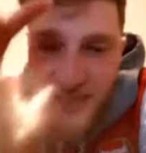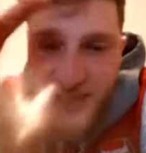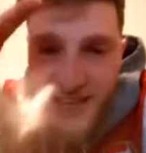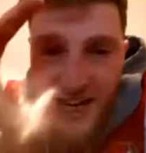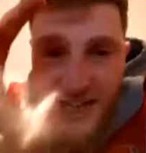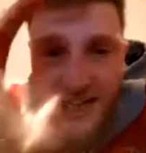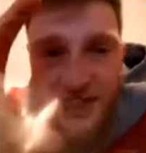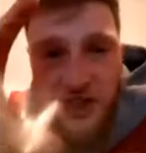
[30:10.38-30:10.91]

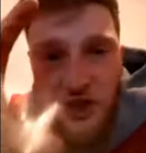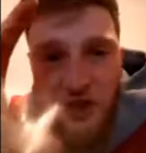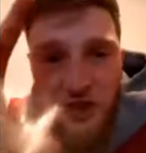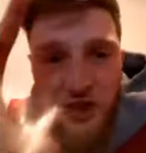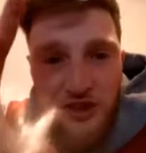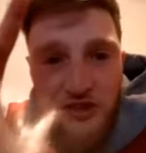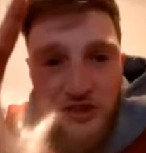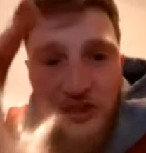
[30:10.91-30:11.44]
can energy
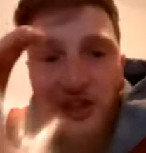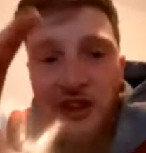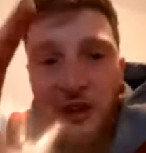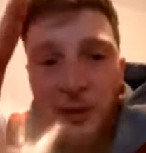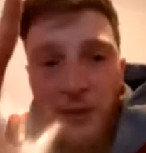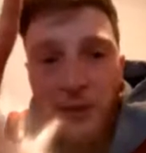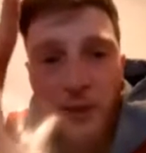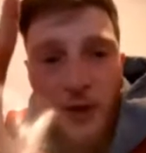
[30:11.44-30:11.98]
drinks,
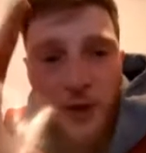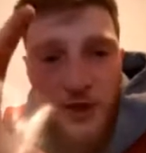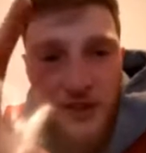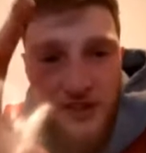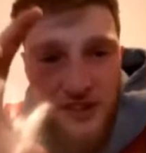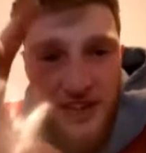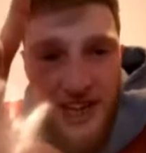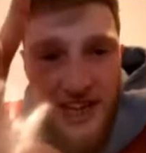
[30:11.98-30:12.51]
emerges
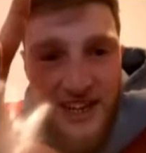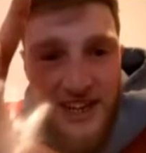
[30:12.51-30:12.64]
and that.